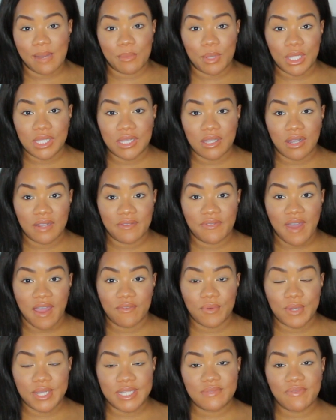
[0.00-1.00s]
I'm only
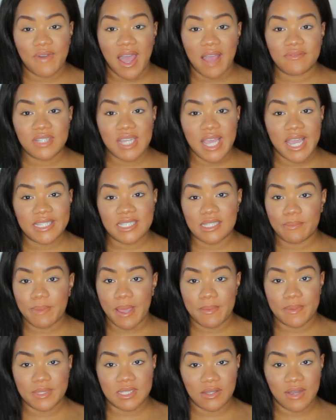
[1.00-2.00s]
35 weeks, 5 days. The
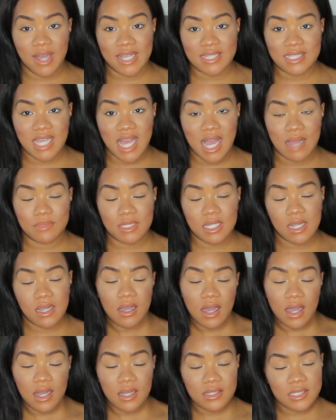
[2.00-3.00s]
baby still has time to
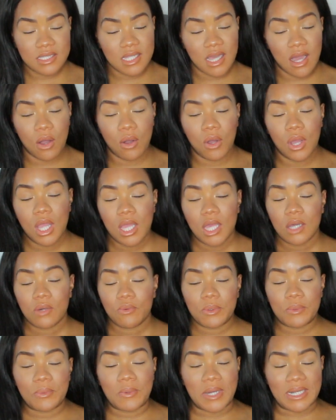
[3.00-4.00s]
cook. So
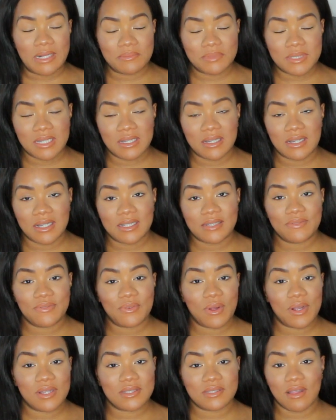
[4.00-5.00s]
we want him to cook
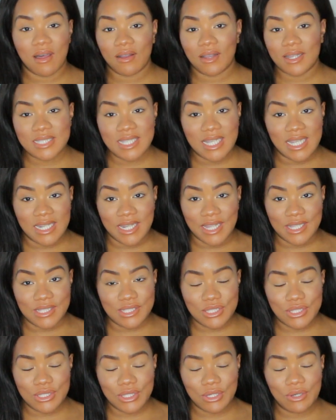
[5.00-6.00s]
for as long as he
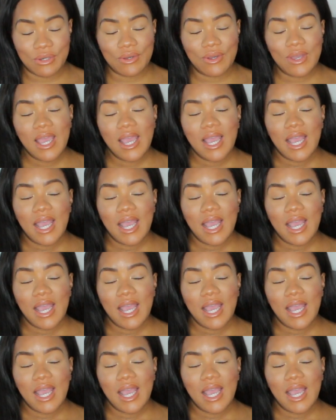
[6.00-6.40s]
needs to.